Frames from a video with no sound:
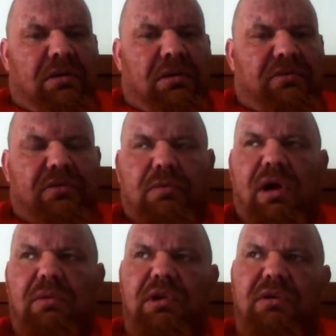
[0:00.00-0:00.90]
So
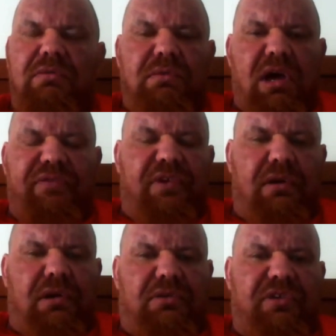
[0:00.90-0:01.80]
why were you, half an
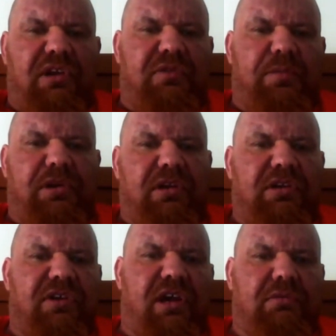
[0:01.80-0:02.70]
hour ago, telling everybody that
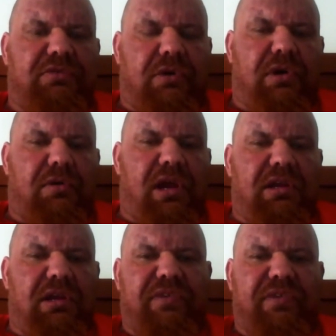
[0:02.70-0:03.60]
your cycle was going
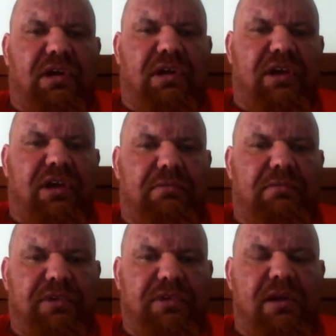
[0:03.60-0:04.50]
great and you feel like
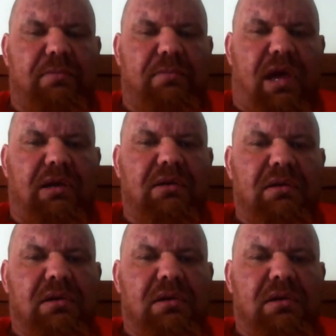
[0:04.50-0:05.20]
10 men,